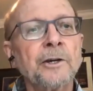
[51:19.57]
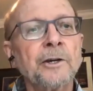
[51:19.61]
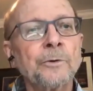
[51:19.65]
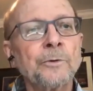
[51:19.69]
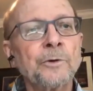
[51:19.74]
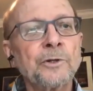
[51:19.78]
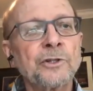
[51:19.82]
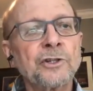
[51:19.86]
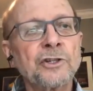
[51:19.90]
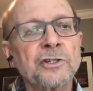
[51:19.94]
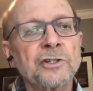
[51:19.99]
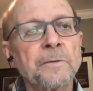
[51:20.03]

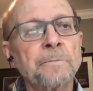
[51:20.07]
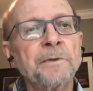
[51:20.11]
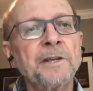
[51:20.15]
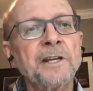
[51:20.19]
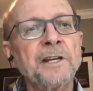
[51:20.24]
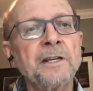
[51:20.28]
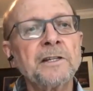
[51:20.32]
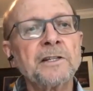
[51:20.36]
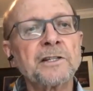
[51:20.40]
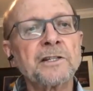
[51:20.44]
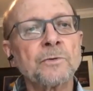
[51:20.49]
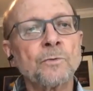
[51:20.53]
which is a
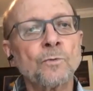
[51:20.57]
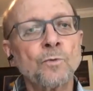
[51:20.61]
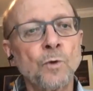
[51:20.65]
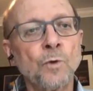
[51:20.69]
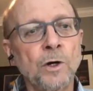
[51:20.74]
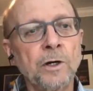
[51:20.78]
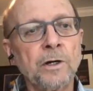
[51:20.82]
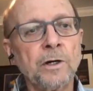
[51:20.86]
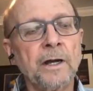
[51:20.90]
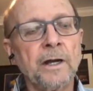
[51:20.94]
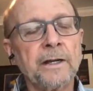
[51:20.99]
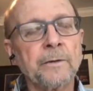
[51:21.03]
piece
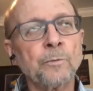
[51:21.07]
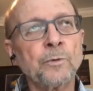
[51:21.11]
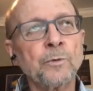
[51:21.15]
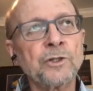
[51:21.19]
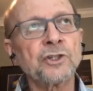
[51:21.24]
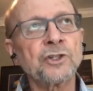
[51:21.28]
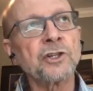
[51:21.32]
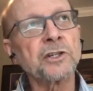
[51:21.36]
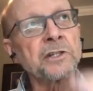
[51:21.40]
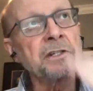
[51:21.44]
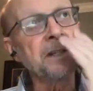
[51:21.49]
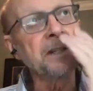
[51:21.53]

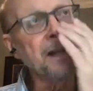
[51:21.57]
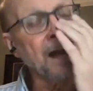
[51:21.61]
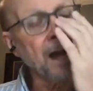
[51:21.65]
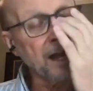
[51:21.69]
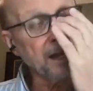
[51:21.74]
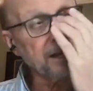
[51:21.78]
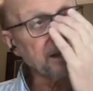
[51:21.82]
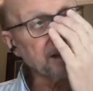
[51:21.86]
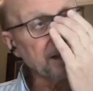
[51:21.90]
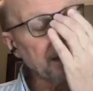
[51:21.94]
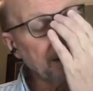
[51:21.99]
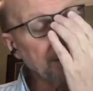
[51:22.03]
which has
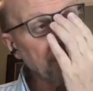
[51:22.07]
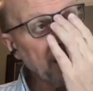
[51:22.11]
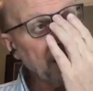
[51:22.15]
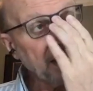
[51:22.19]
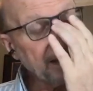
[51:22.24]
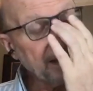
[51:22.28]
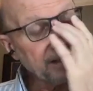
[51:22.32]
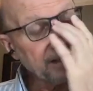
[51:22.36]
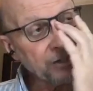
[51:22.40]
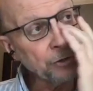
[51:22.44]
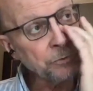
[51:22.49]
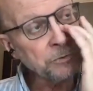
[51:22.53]

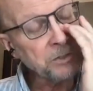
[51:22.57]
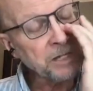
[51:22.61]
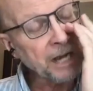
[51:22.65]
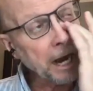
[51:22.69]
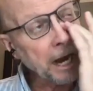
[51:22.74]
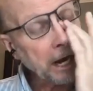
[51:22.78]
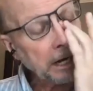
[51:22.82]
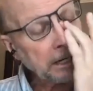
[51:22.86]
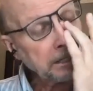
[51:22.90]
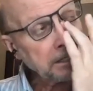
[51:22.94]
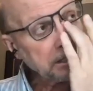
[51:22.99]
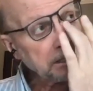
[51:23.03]
no
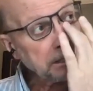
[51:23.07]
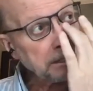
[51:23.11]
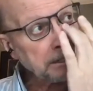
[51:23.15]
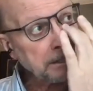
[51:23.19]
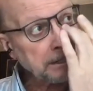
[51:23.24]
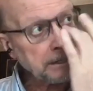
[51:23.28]
text.